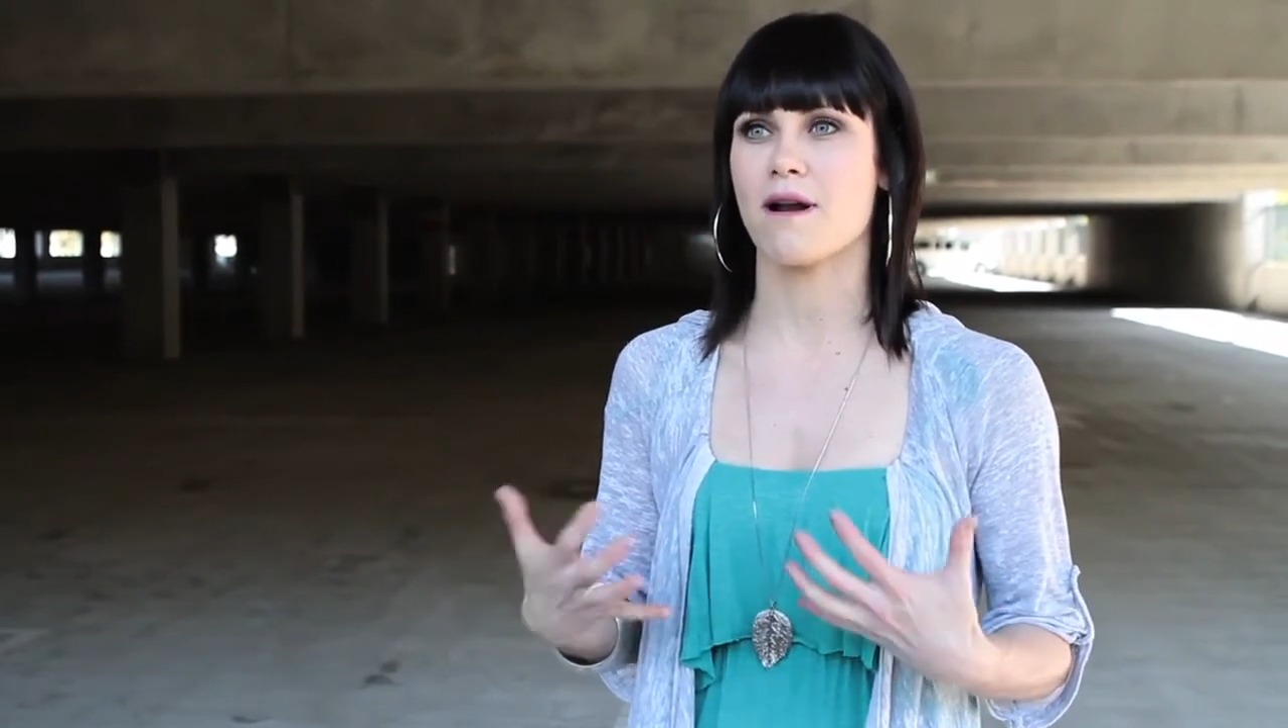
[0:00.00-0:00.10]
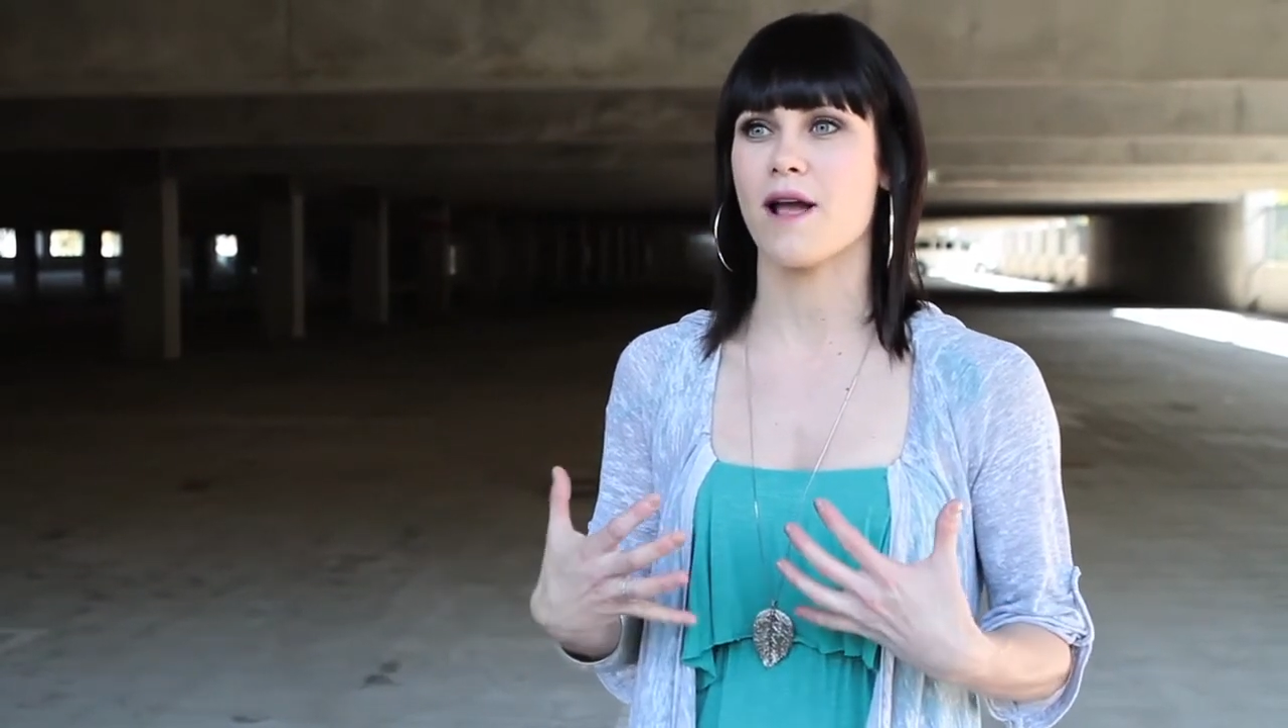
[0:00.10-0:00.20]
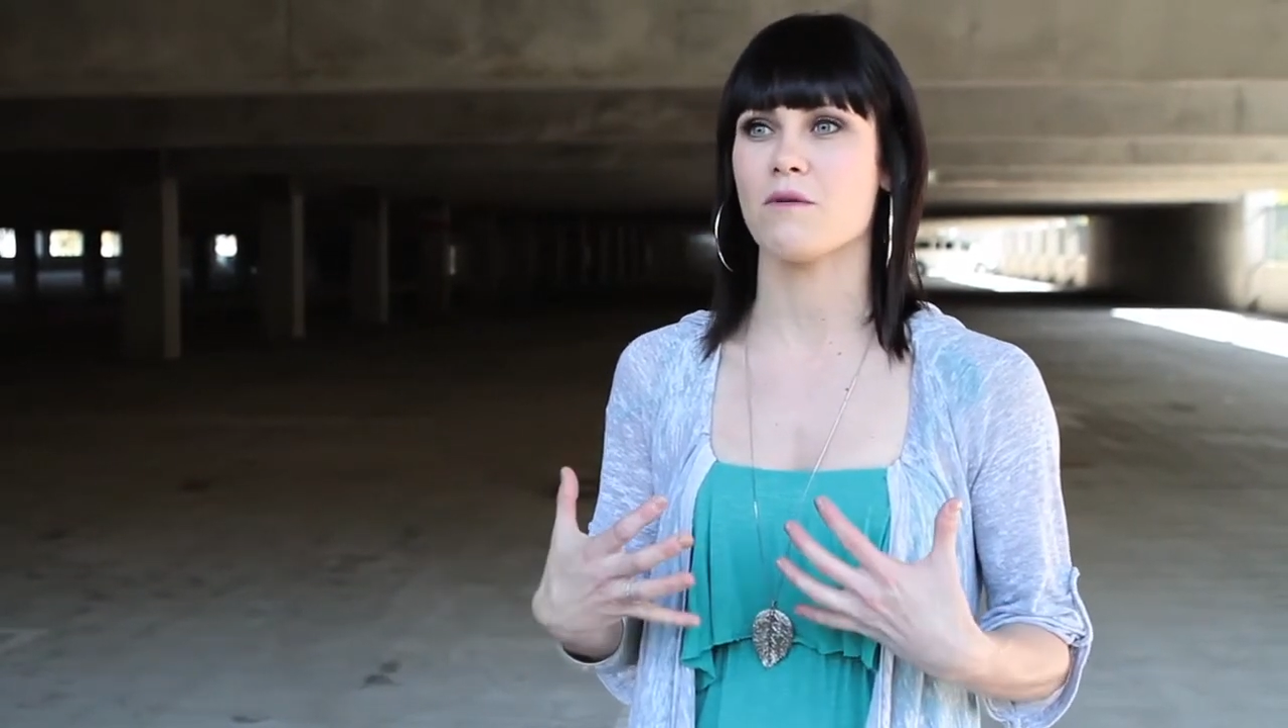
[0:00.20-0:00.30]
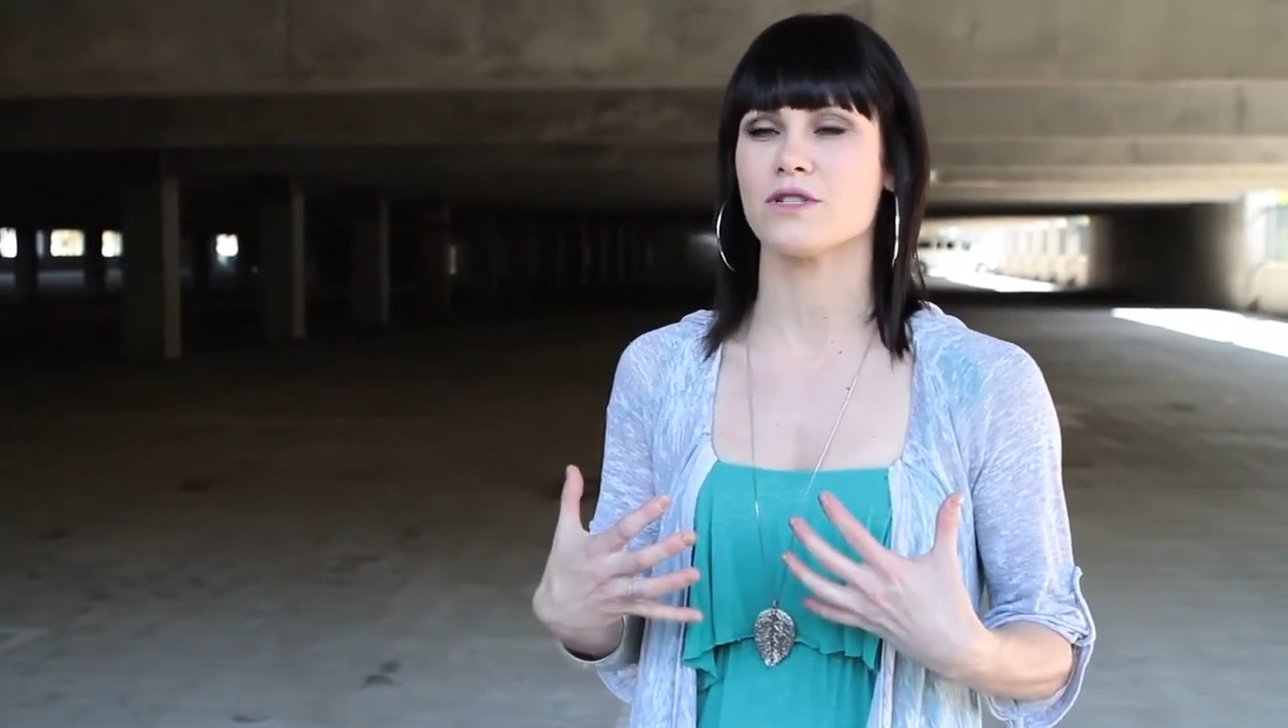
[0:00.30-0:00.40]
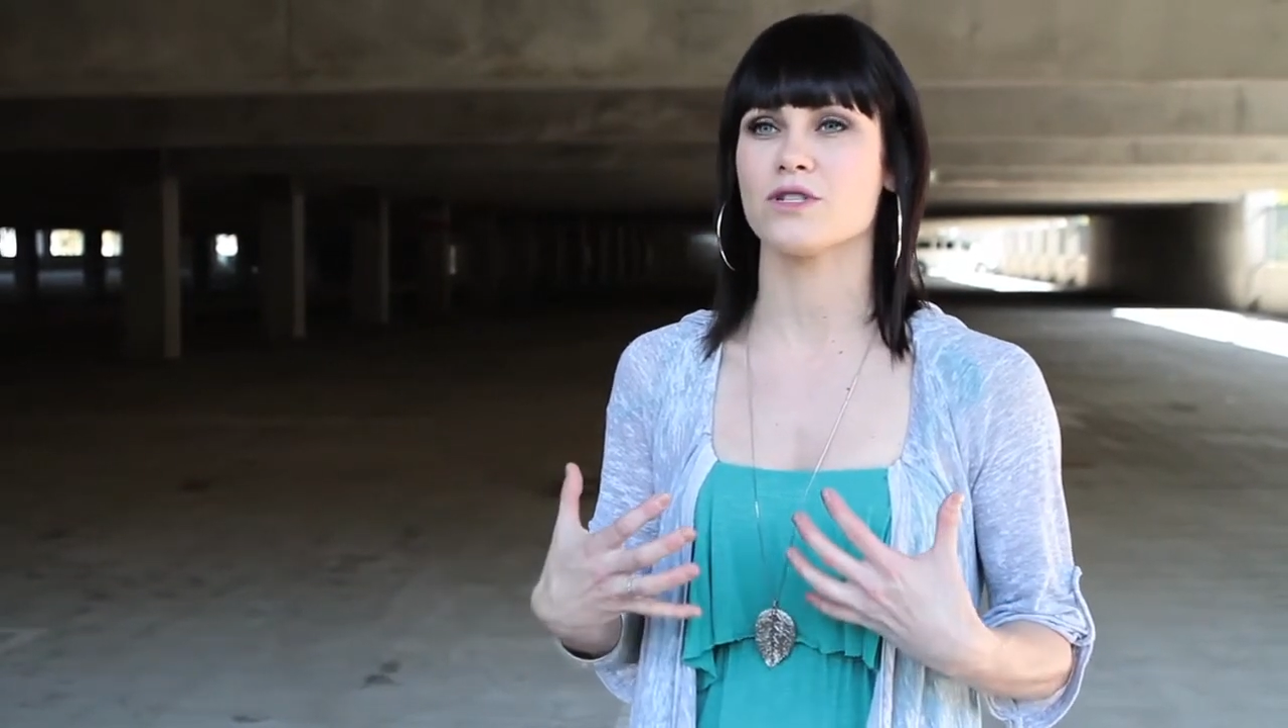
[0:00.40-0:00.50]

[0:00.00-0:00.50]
and I was